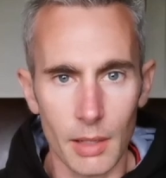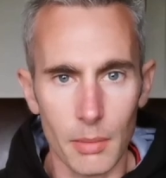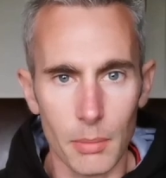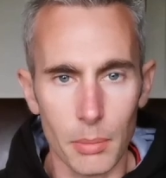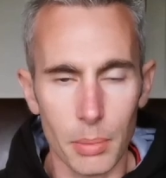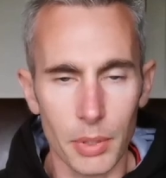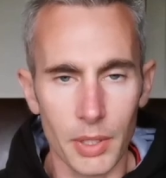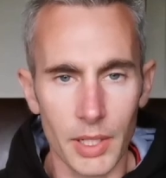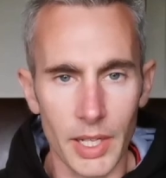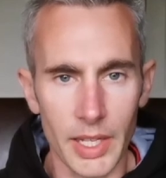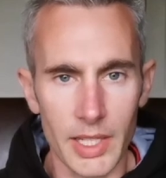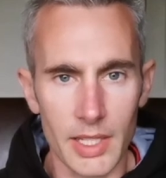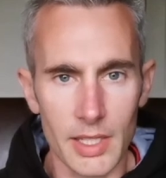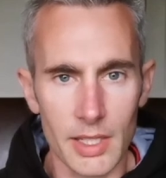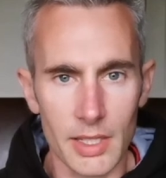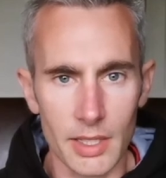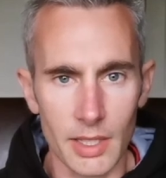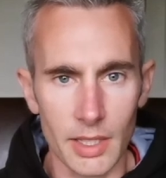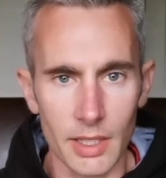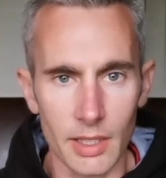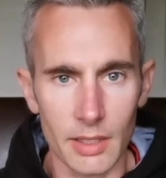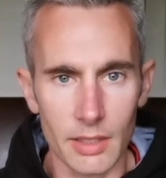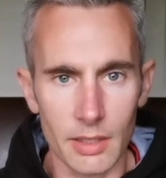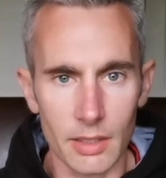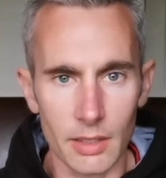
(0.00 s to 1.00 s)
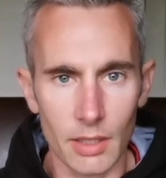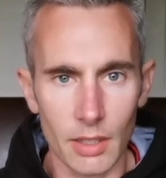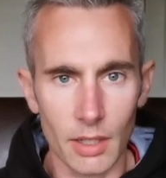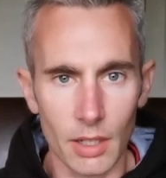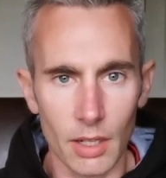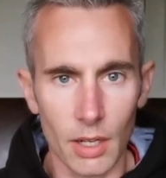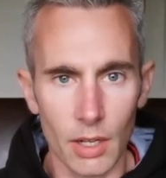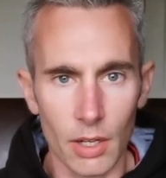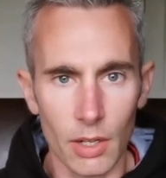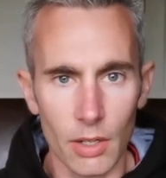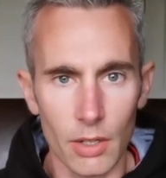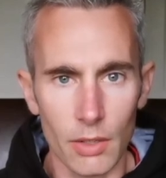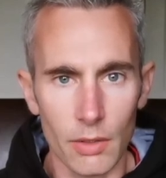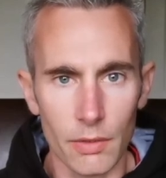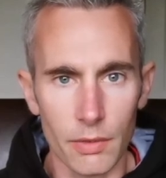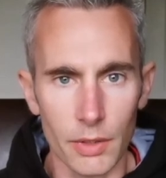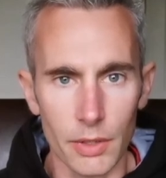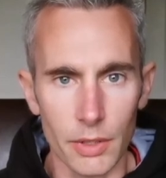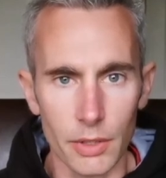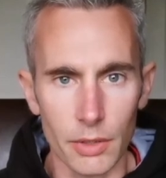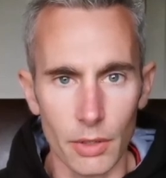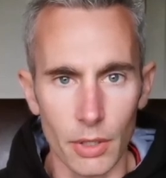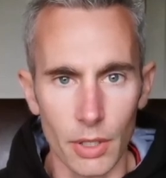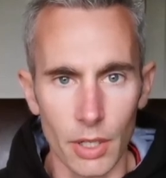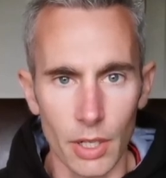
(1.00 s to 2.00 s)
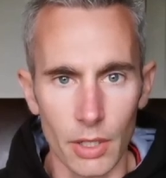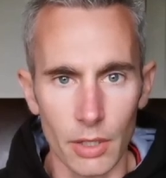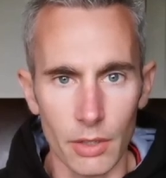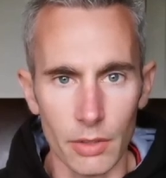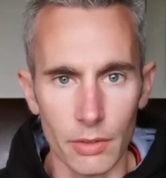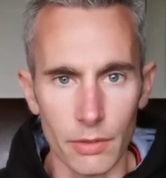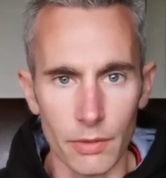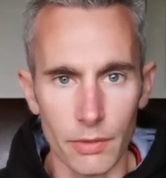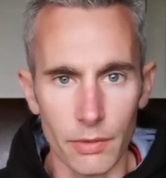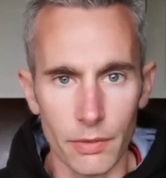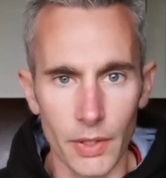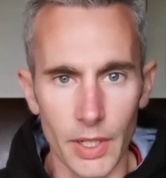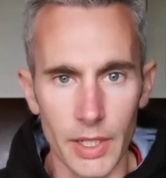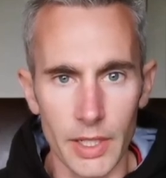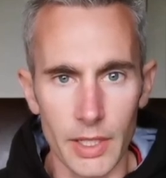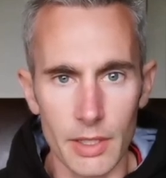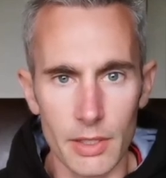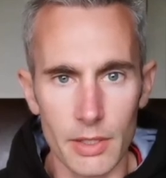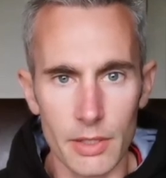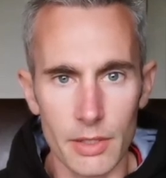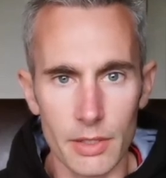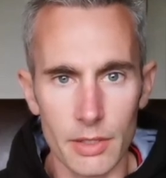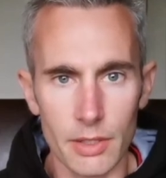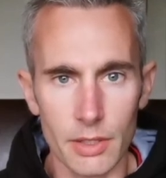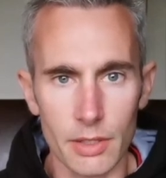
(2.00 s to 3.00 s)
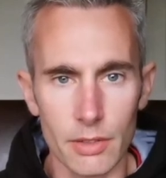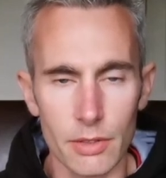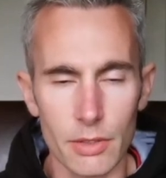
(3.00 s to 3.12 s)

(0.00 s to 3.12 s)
and place it over your own face.